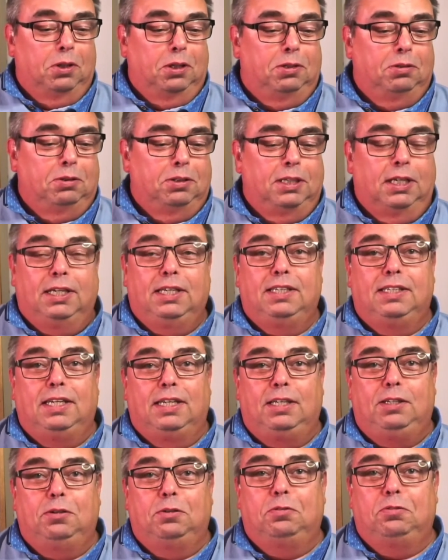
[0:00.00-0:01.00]
to say
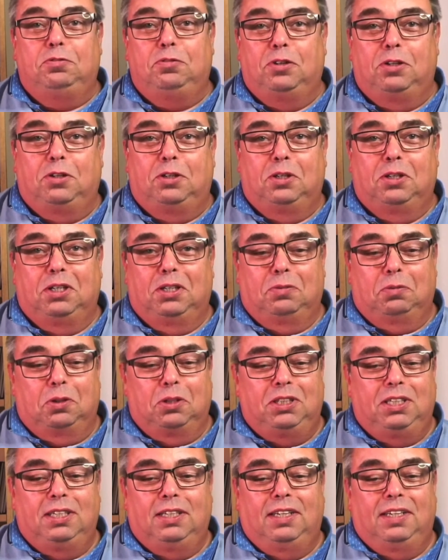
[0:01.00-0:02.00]
thank you for uh,
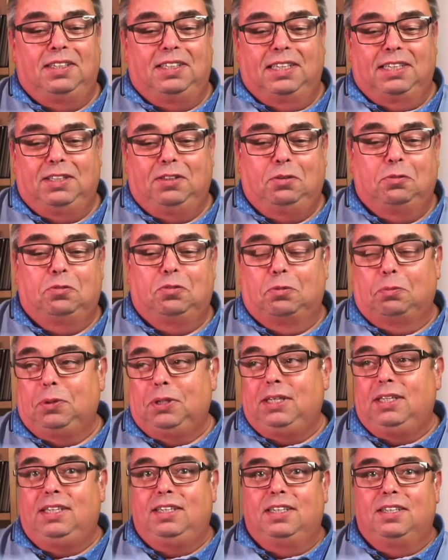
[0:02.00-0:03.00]
watching and thank you for
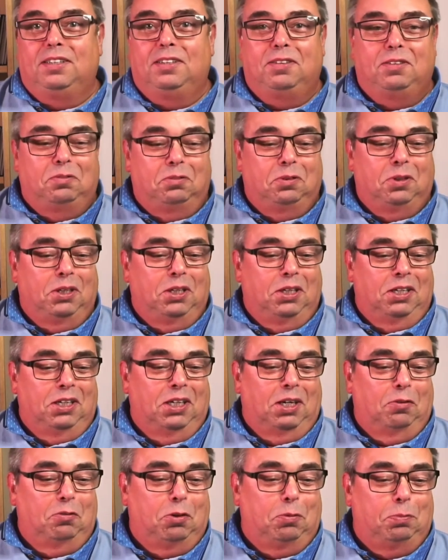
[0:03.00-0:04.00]
being here.
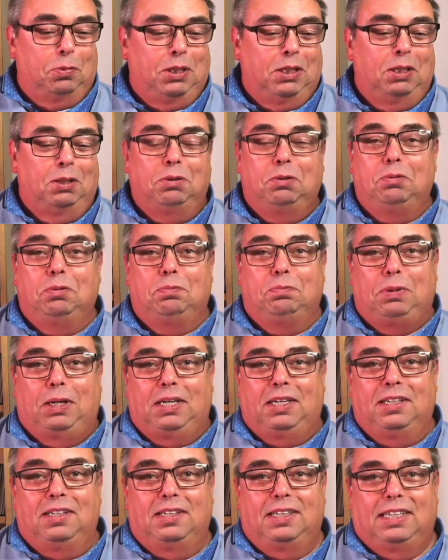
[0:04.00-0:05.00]
I will be
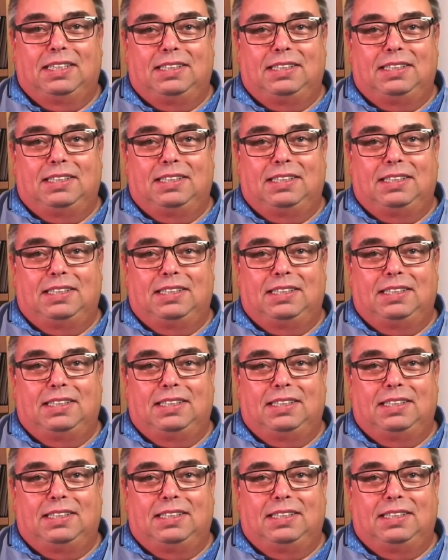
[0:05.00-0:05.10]
back next